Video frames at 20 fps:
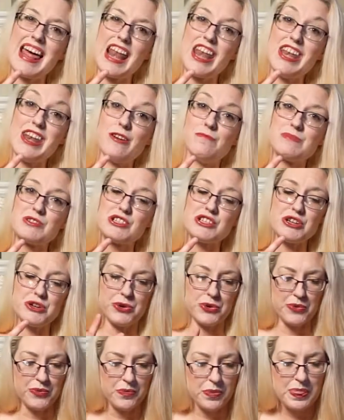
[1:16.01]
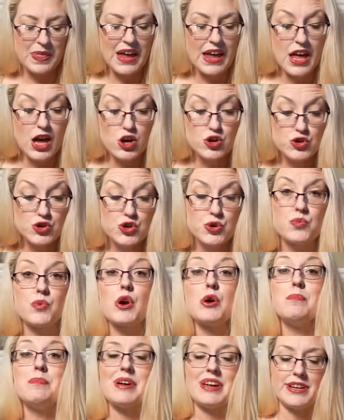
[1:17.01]
Number 2,
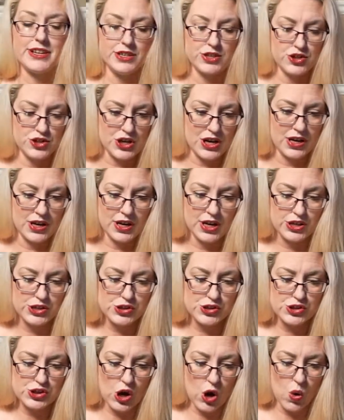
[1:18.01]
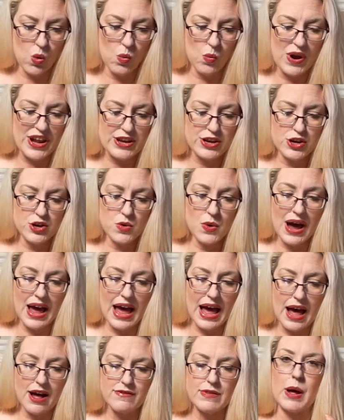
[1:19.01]
droopage. So when you
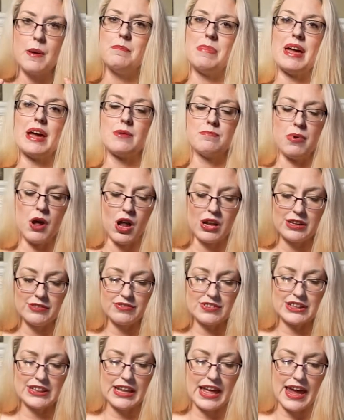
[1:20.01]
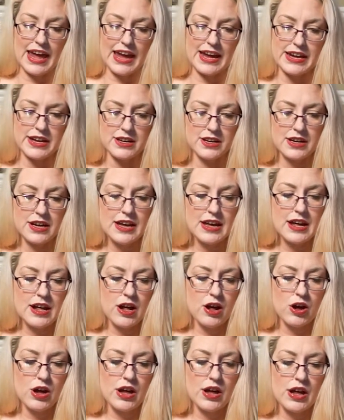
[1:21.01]
have a big ball of clay,
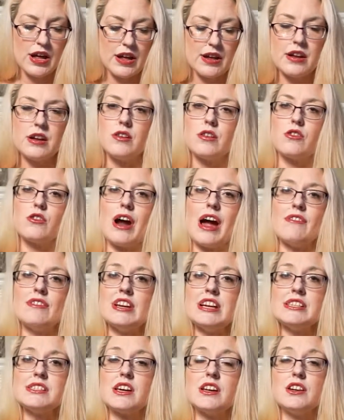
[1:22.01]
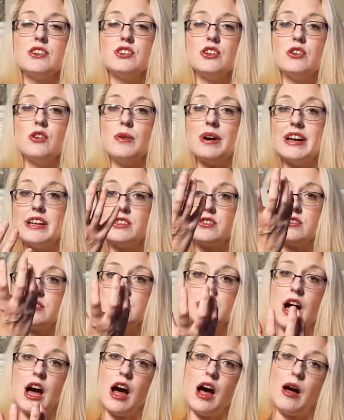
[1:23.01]
gravity is going to do its
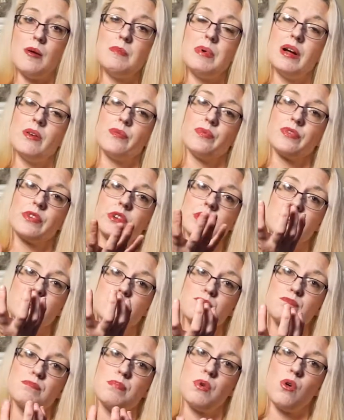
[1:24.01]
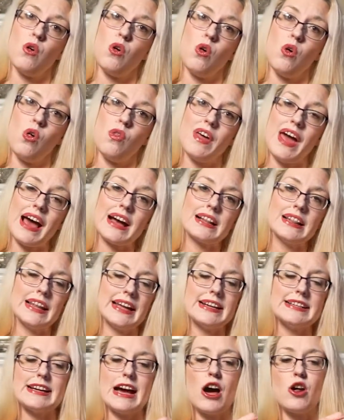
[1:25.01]
job and just pull that
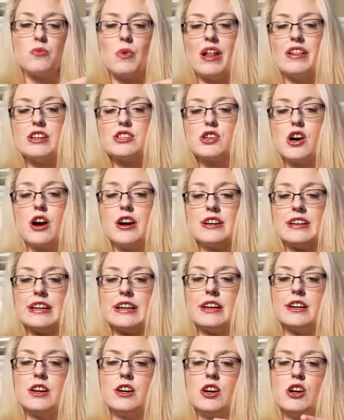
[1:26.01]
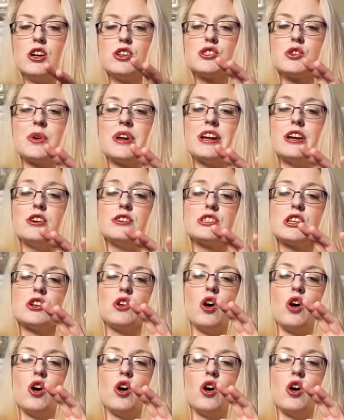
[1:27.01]
clay down while it's hardening. So here's an